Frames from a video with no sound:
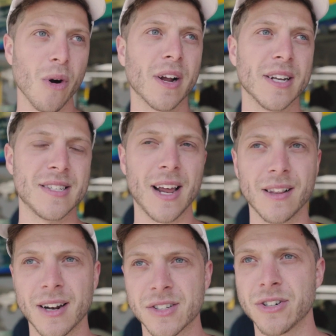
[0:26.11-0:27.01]
work and he's had
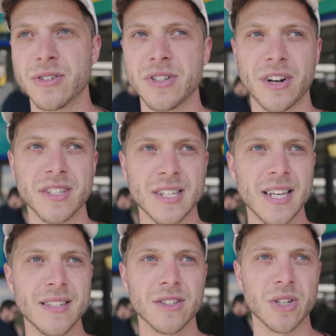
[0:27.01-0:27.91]
a lot of surgeries on his
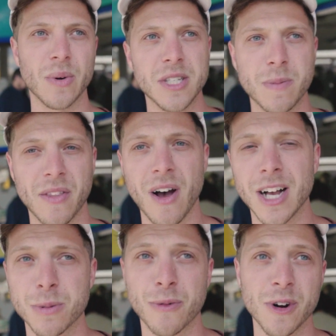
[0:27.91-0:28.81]
knees. And so he's been in the
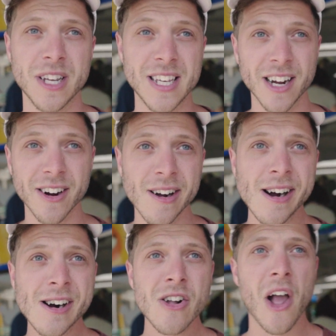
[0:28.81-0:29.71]
hospital for a year.
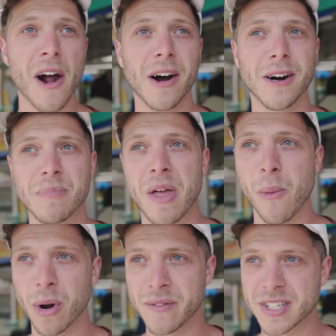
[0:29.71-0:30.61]
Um, and
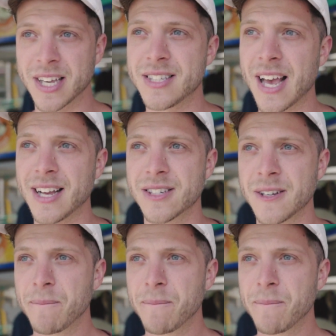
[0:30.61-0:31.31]
then one of his kids has